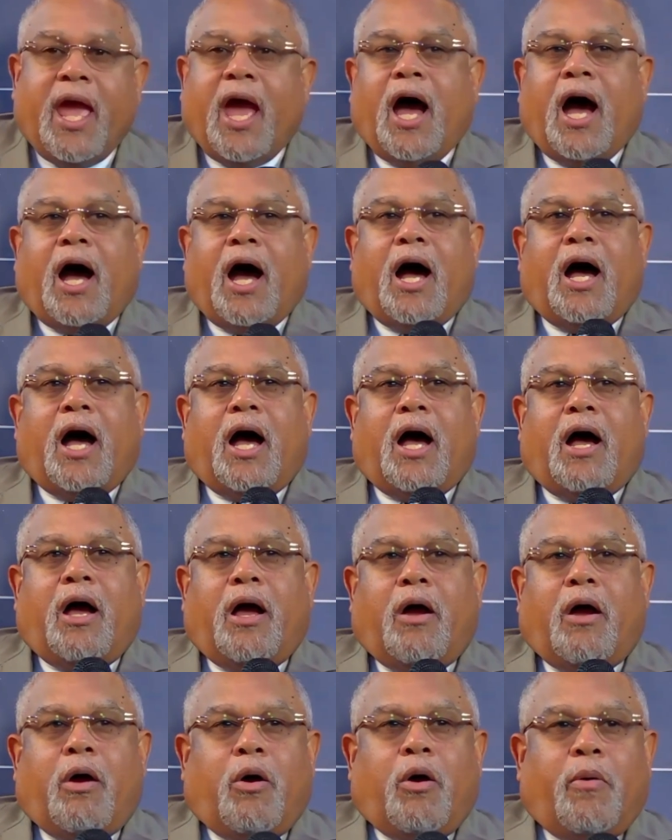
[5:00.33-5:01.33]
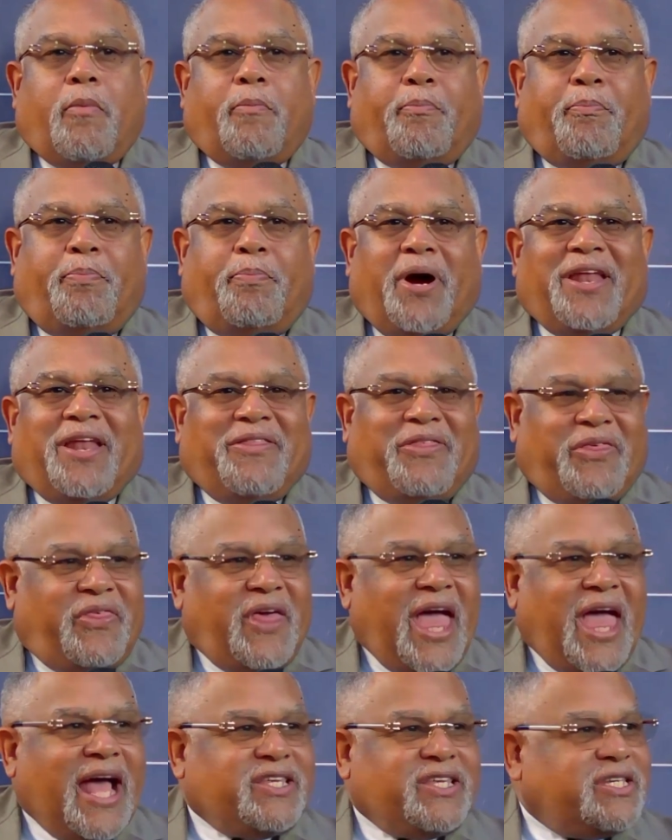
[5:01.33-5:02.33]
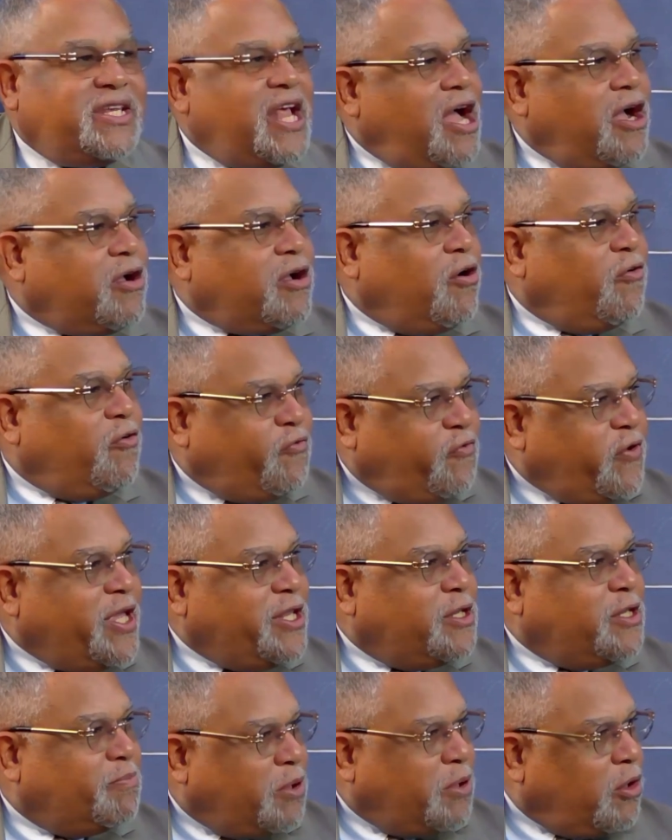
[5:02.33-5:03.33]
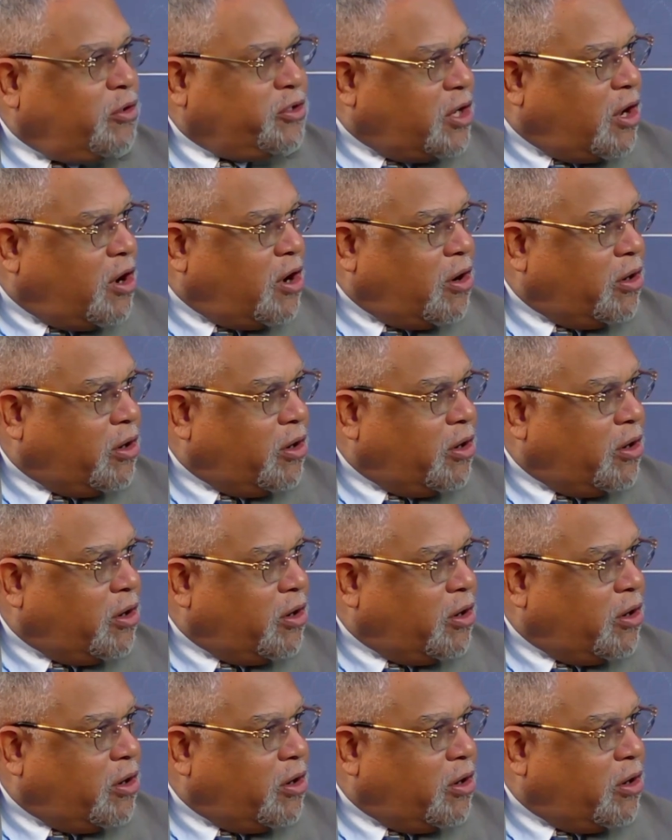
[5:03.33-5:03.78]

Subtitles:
But that's not going to feed the bulldog.